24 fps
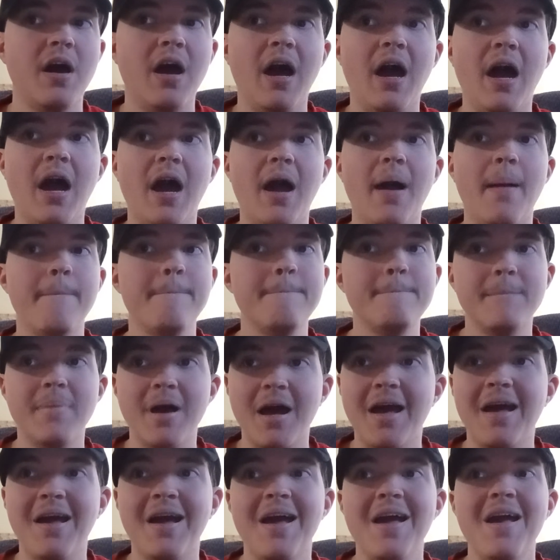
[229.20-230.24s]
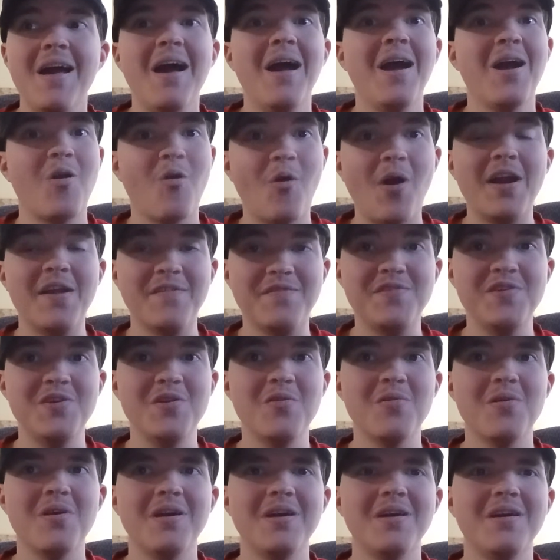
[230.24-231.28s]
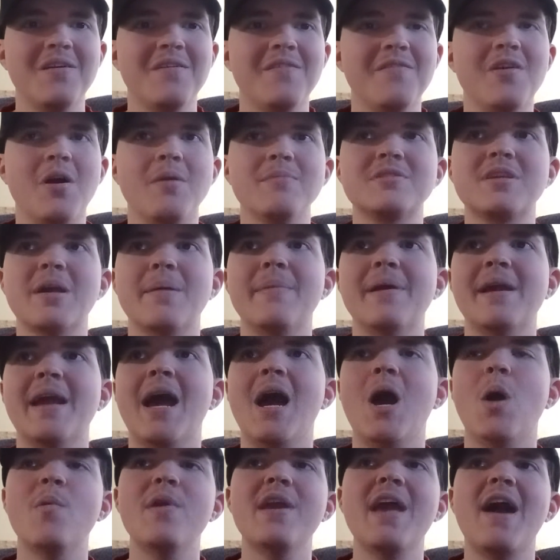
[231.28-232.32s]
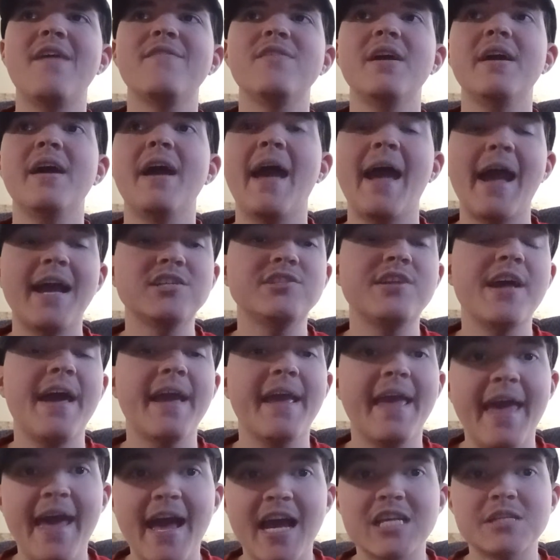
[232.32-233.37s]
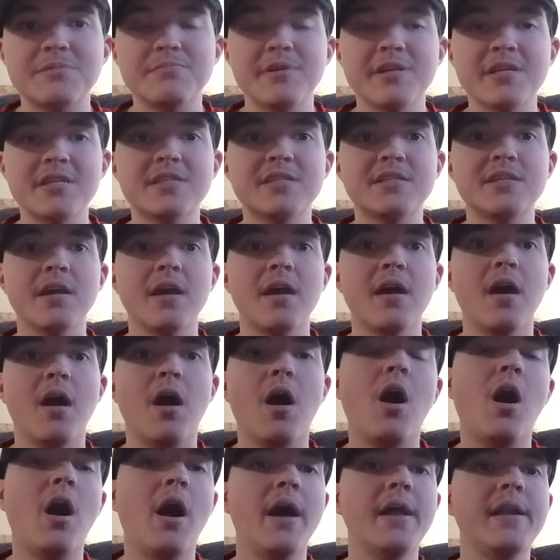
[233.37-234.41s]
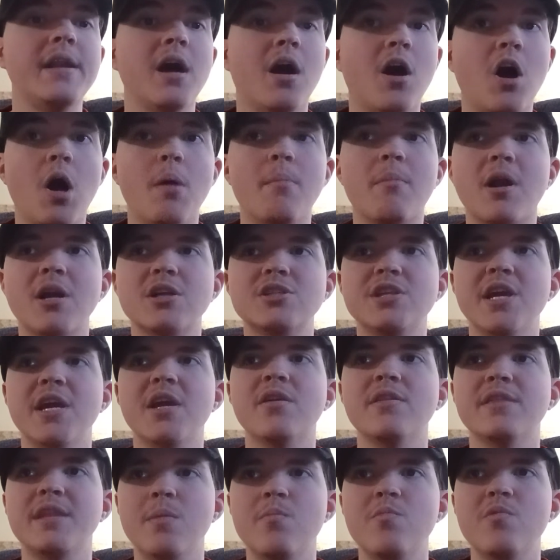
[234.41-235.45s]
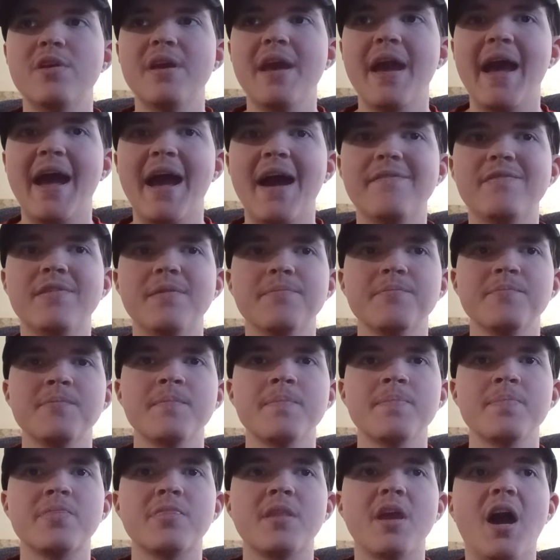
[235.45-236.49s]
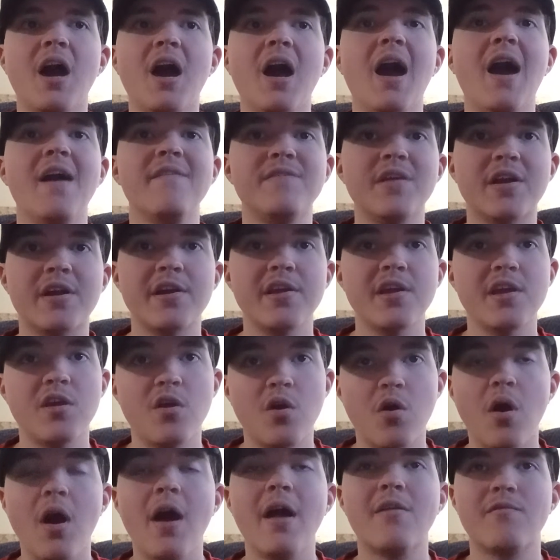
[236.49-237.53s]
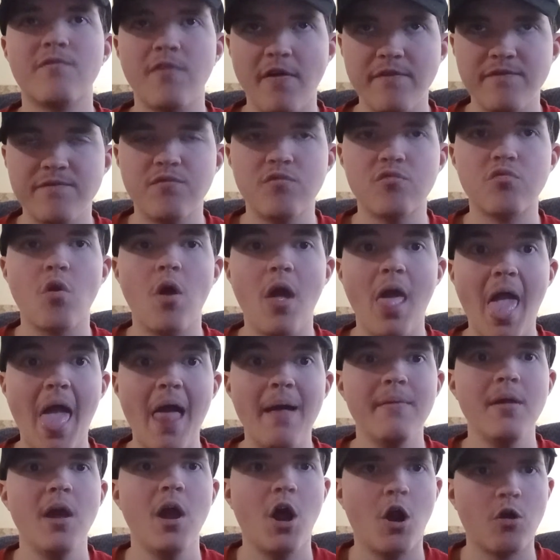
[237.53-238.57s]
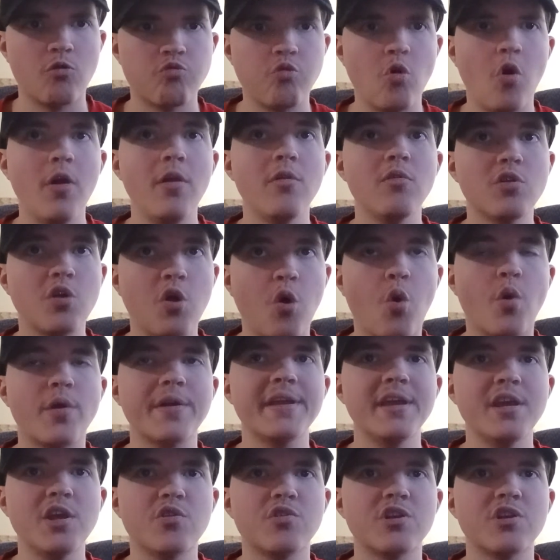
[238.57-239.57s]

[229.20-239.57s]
quite a few films coming out. We have hashtag Xmas on Hallmark Channel, then we have a Royal Corgi